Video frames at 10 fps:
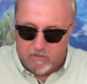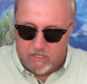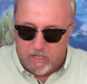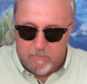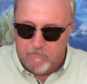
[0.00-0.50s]

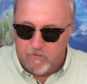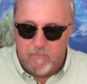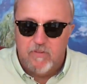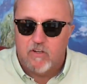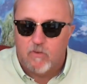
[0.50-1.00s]
come
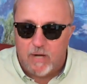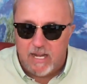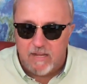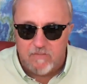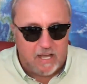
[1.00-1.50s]
from the
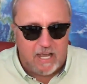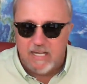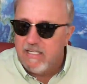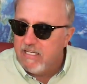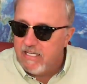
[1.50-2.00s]
grave, I
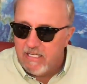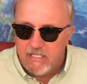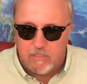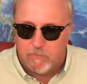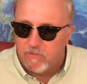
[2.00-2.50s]

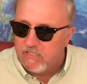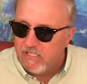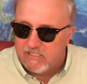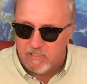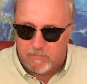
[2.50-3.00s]
need to
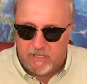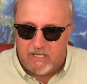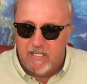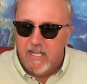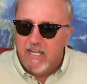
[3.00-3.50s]
participate